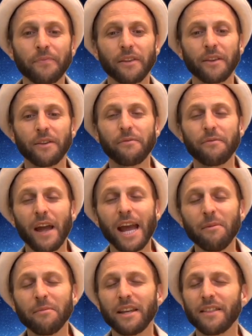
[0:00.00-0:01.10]
your
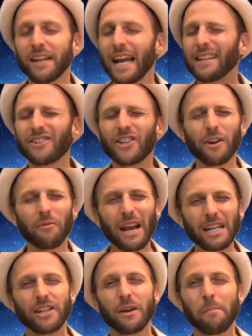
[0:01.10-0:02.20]
family. The next
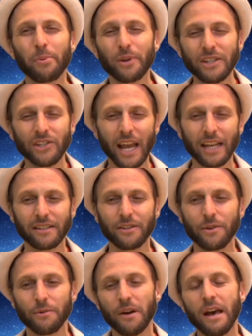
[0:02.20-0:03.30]
generation appreciates
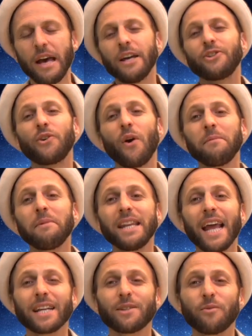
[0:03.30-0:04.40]
you. Join me
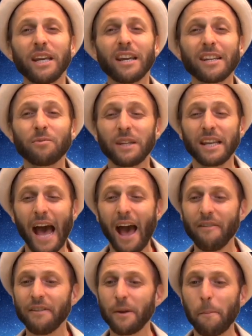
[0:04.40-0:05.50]
next week as we
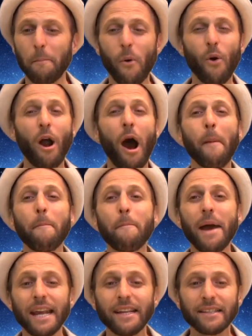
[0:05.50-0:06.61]
dive into more
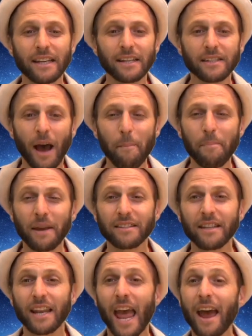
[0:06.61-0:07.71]
amazing topics
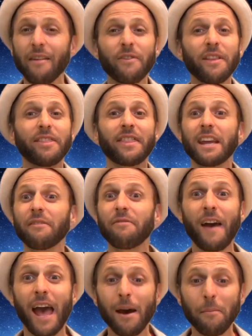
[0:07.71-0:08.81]
in everything
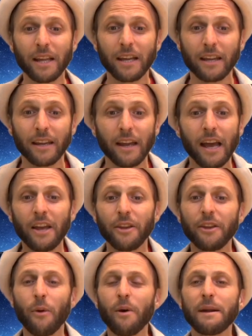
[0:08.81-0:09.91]
family. You
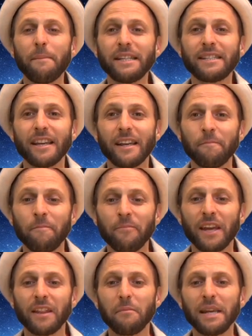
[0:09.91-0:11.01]
don't want to miss it.
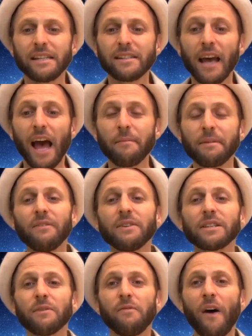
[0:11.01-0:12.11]
In the meantime, give
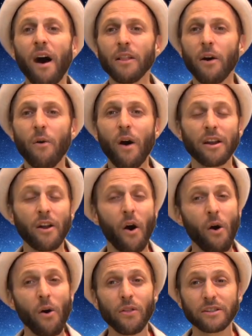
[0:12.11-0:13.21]
us a follow on
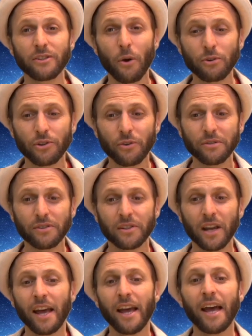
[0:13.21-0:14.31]
all the socials
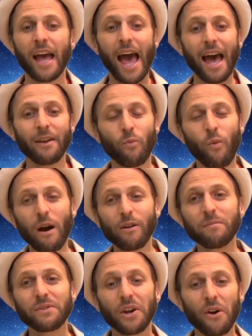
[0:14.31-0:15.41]
at
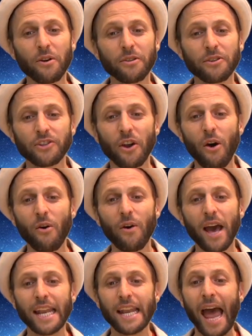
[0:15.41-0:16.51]
Welcome to Earth Show
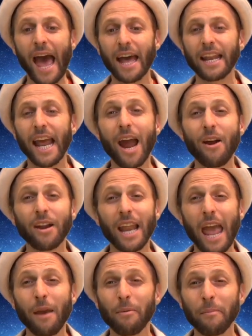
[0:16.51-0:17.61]
and at Aaron
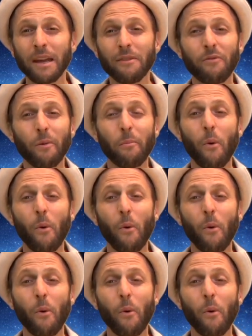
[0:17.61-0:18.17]
Abelman for more